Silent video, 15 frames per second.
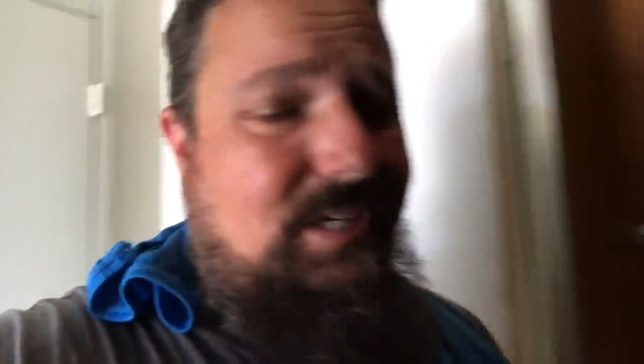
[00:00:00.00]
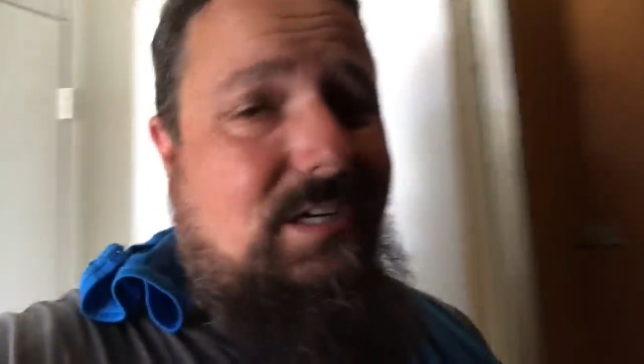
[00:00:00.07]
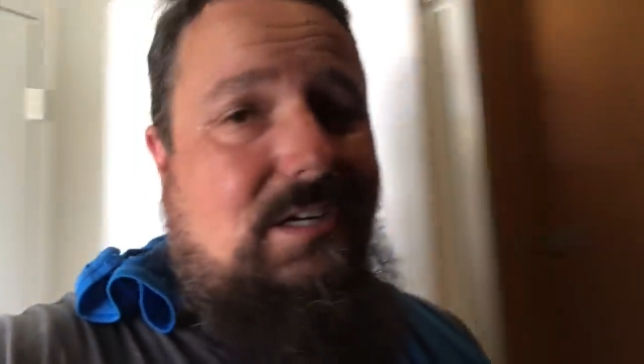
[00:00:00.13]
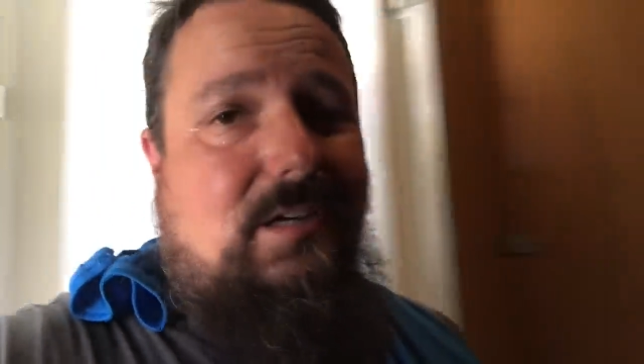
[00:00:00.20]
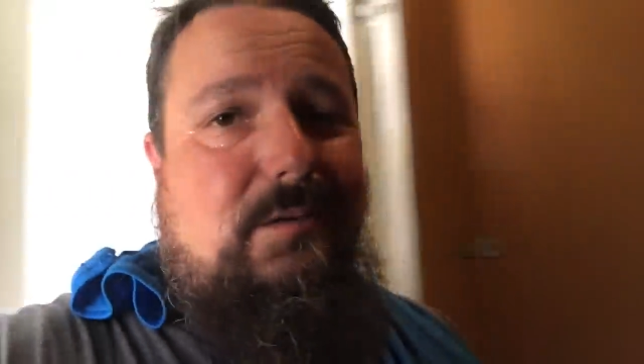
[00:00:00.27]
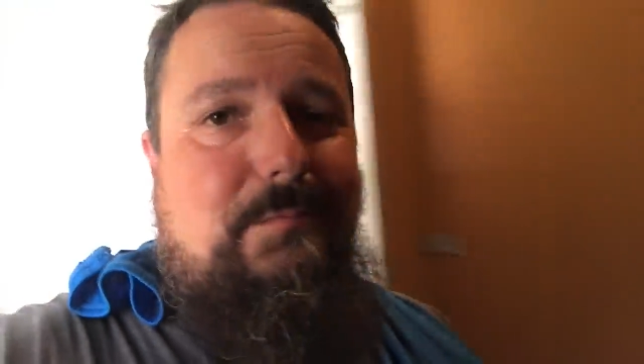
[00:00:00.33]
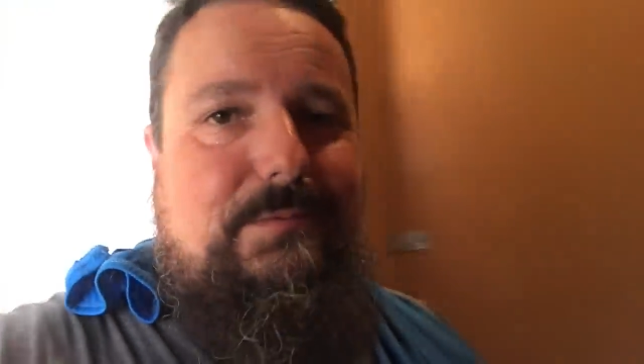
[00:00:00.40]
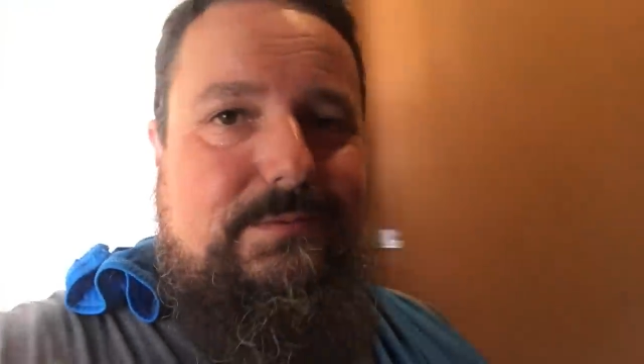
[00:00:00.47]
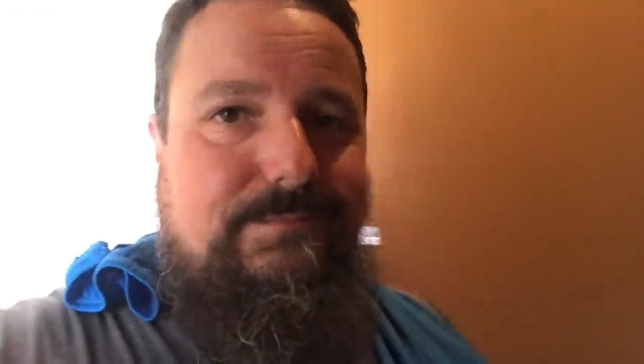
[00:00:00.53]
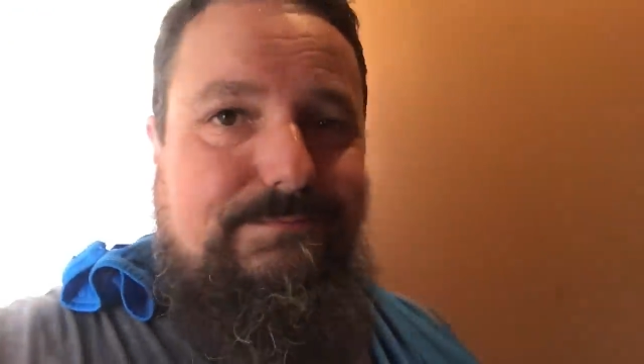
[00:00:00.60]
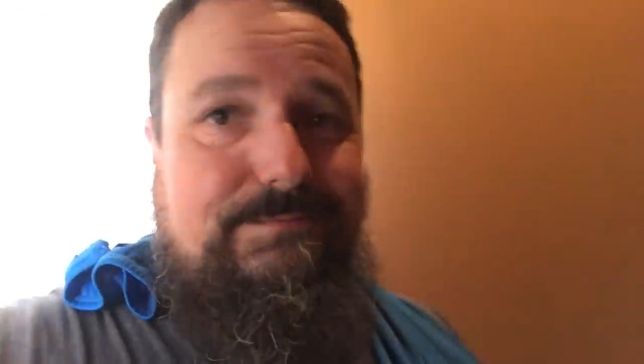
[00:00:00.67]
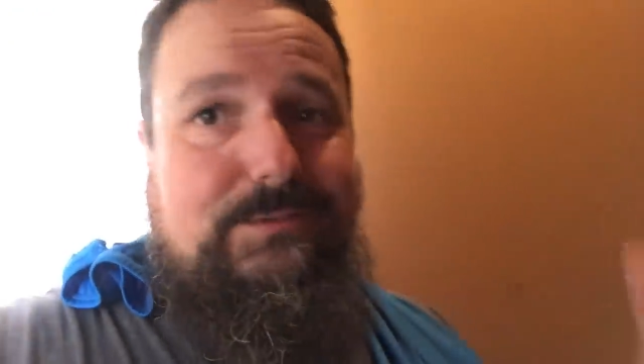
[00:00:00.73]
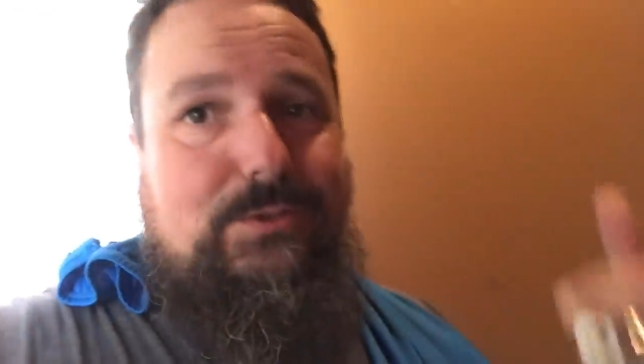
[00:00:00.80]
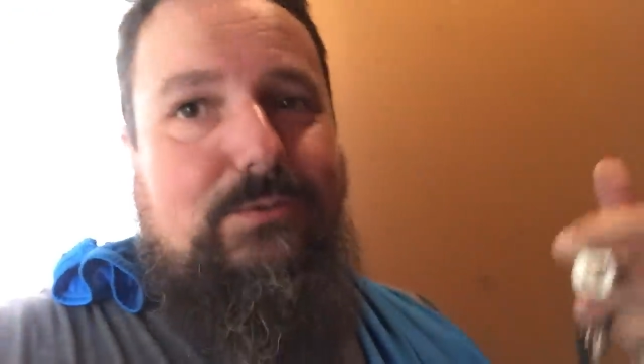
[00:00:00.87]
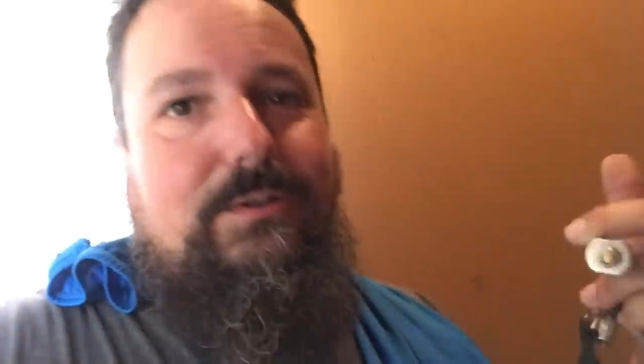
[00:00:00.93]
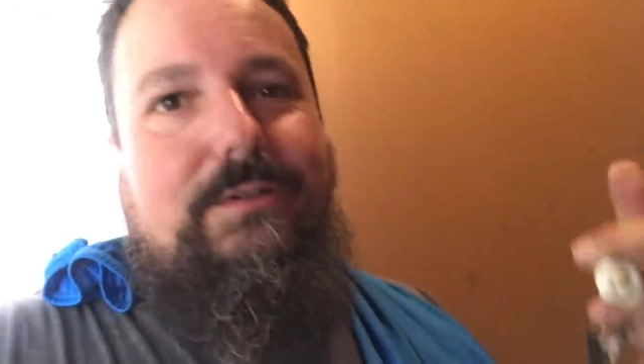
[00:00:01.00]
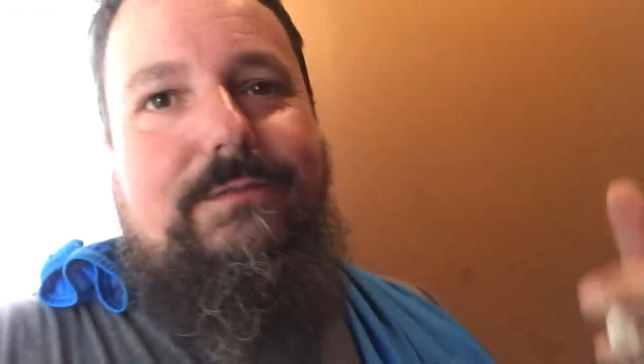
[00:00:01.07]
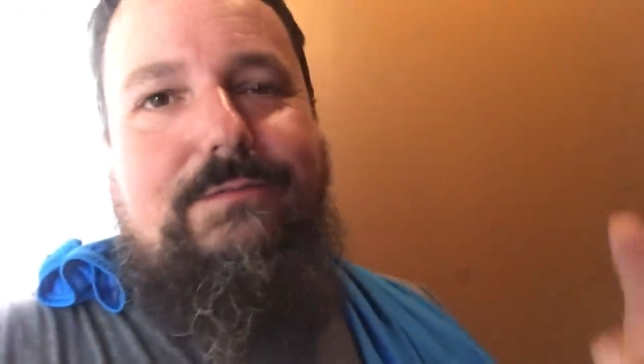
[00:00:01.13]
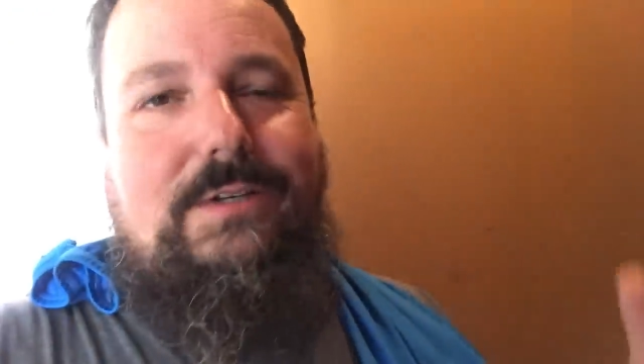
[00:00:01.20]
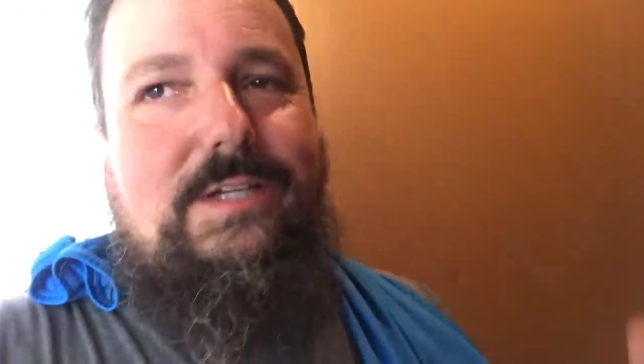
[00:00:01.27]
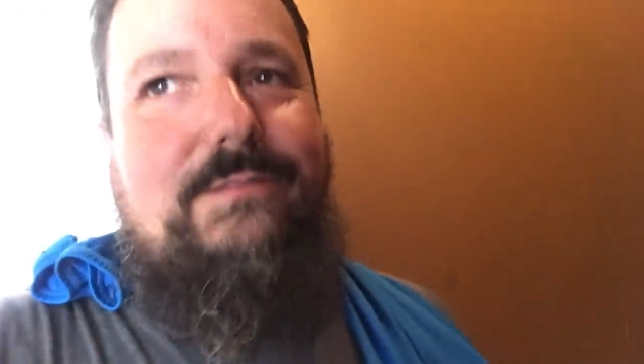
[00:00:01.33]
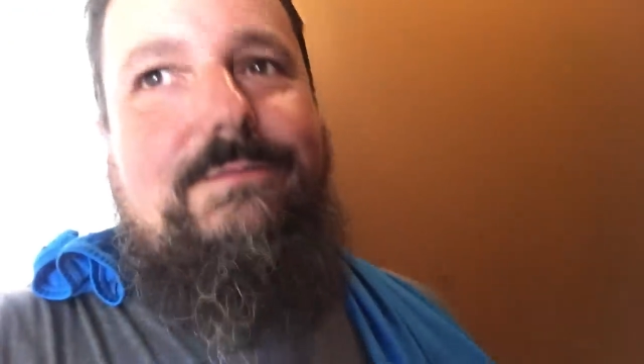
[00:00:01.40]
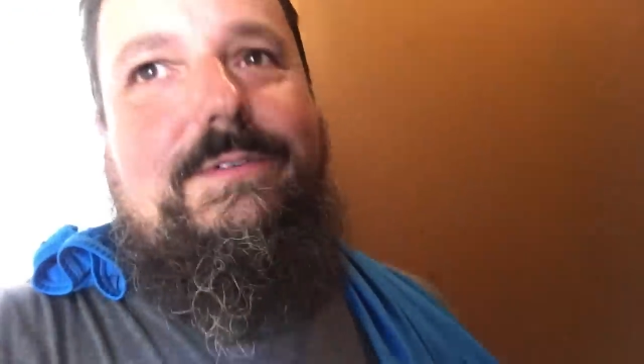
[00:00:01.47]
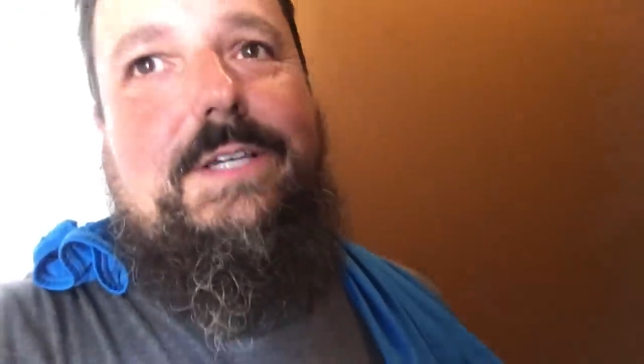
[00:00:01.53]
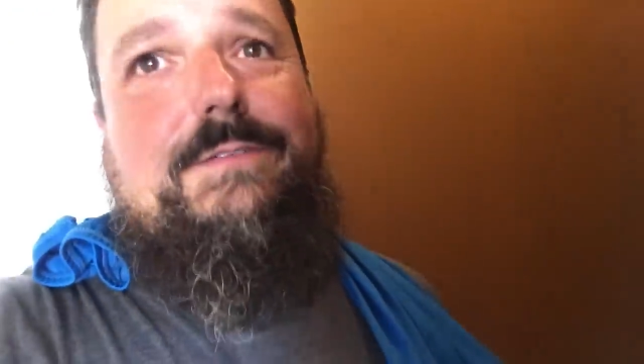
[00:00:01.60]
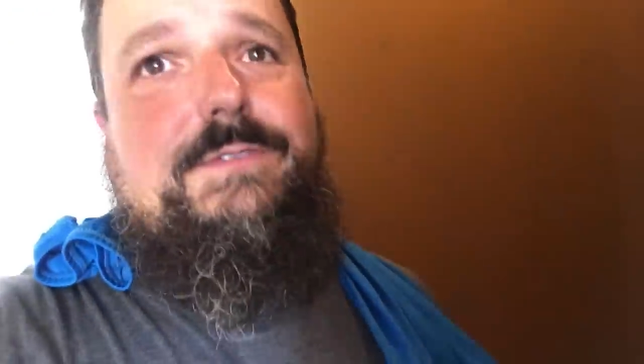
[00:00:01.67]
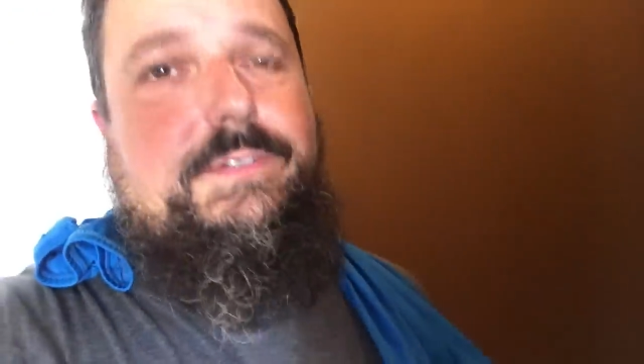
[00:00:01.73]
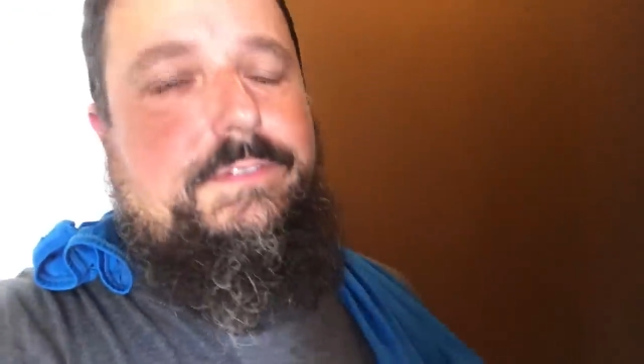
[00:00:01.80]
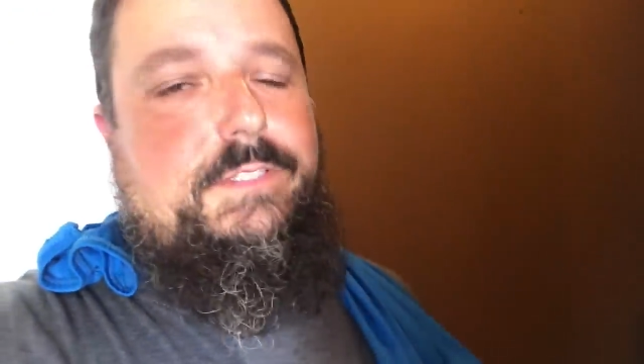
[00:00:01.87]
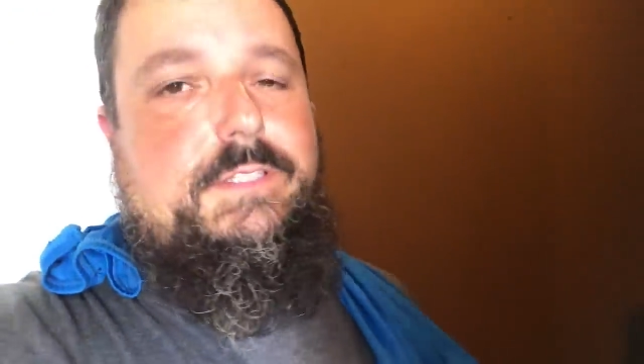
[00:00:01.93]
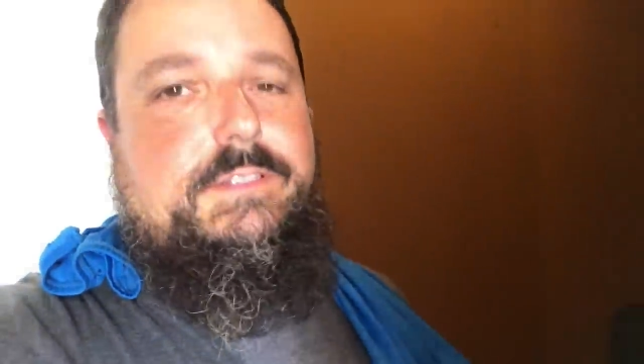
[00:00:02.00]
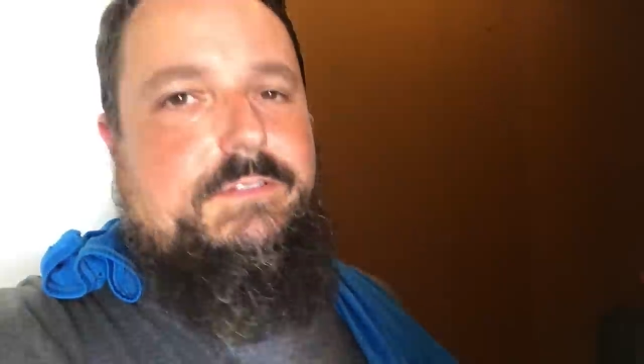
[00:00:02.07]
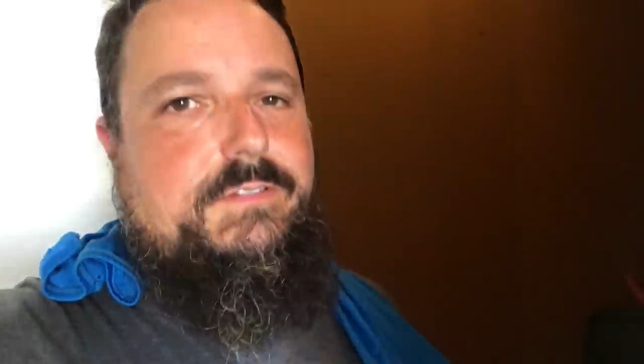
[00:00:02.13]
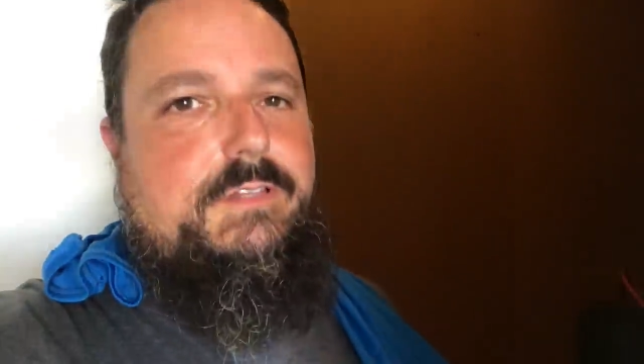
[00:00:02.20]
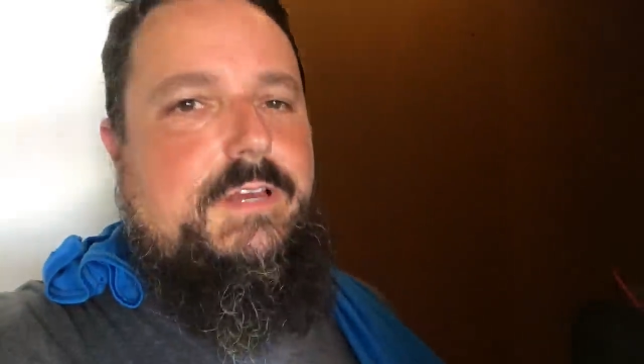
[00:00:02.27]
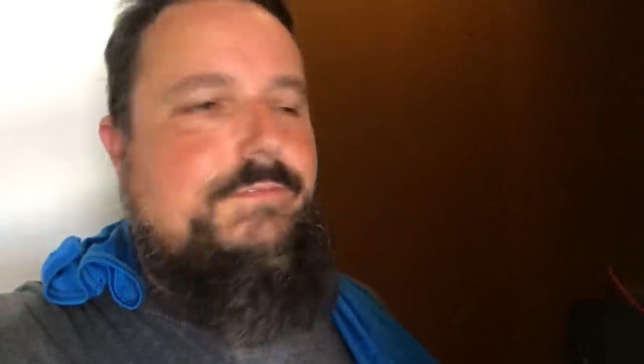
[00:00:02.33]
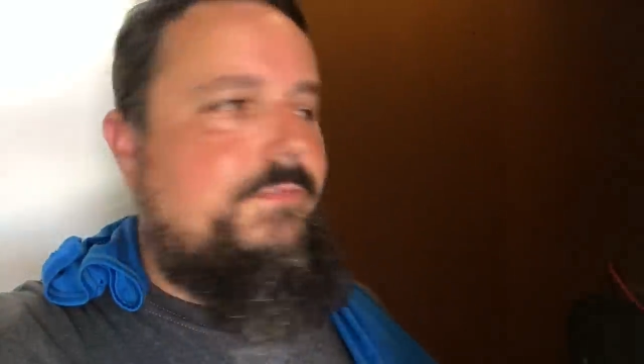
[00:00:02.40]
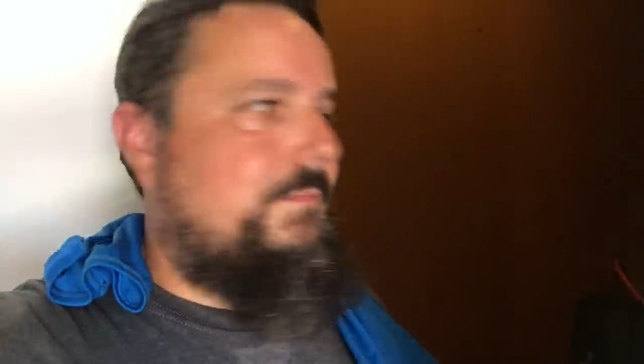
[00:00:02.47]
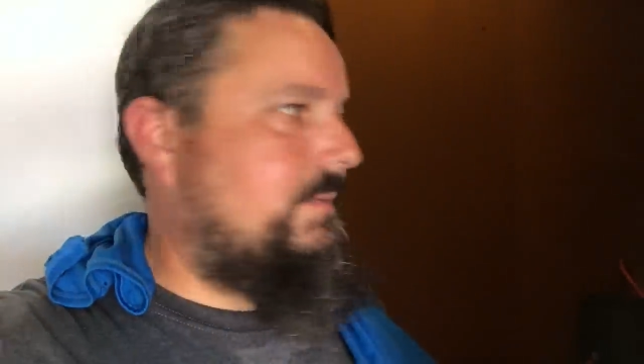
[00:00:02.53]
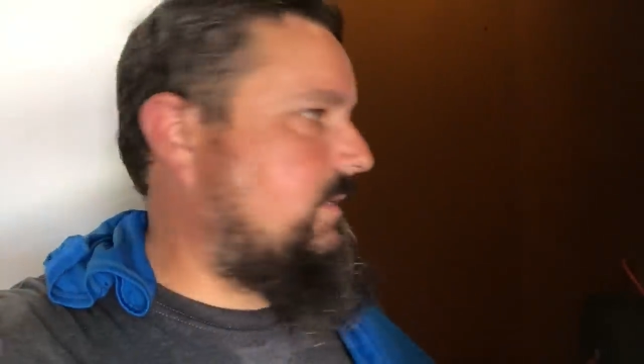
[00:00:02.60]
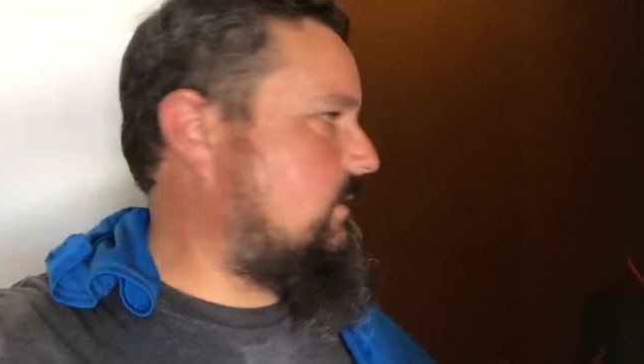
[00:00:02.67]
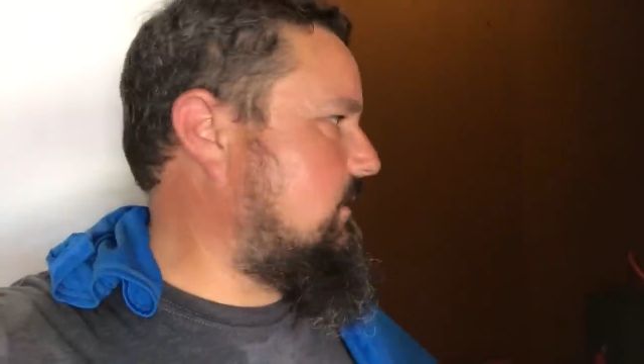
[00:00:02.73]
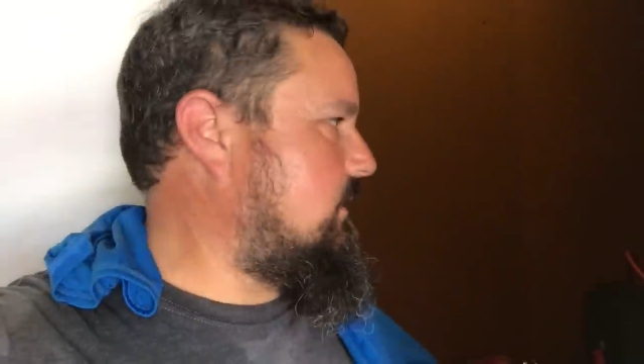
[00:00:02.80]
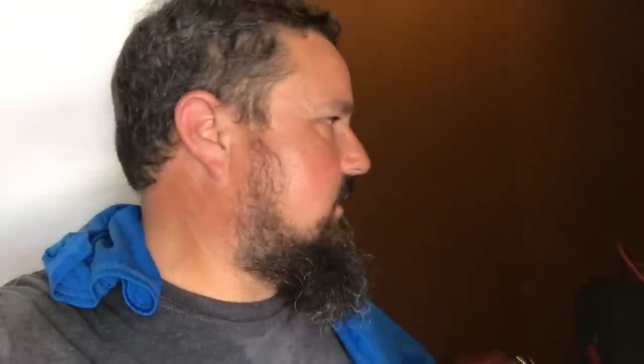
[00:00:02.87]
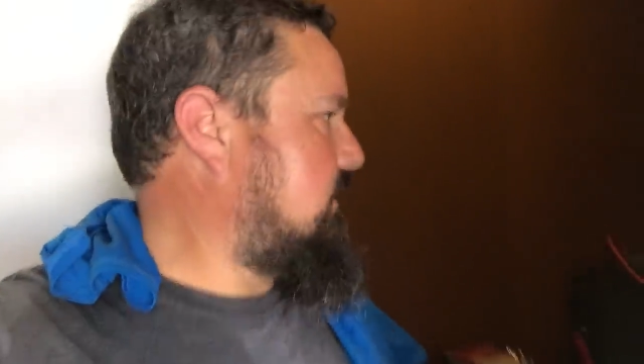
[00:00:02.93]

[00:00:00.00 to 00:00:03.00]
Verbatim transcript: up, sort of, right, 550, it's a lot for me.